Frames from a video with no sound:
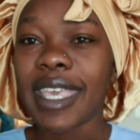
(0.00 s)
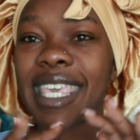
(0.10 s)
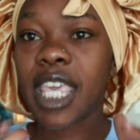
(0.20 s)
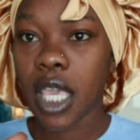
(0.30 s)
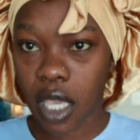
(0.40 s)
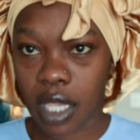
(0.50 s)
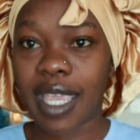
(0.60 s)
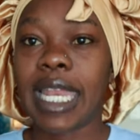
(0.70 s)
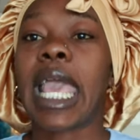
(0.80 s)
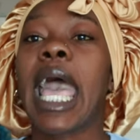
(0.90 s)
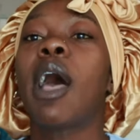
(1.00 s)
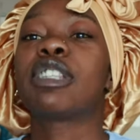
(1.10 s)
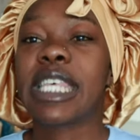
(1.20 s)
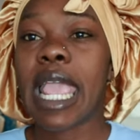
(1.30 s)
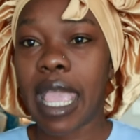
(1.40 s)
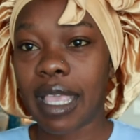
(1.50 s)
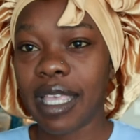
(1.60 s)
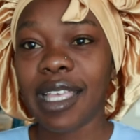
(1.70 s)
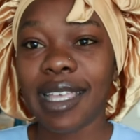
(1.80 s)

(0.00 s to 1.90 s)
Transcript: here in Gauteng.